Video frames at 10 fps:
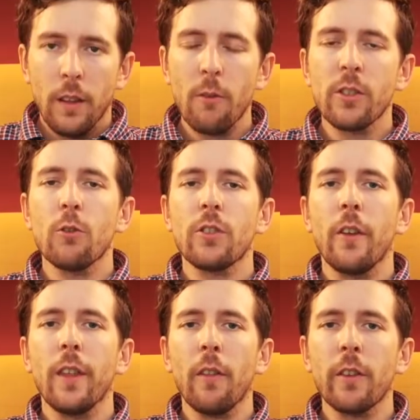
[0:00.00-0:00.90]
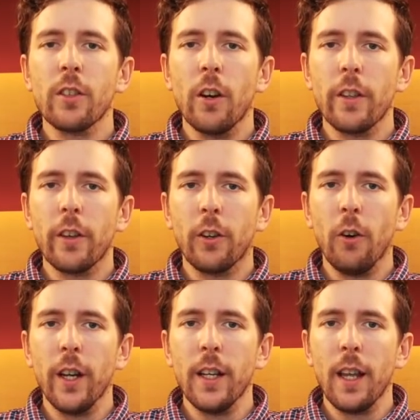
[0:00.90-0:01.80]
There is also the other side of the
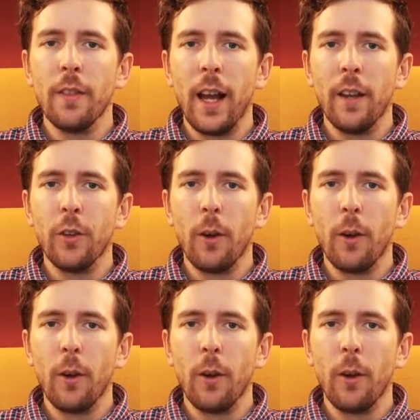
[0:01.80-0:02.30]
coin, in that if you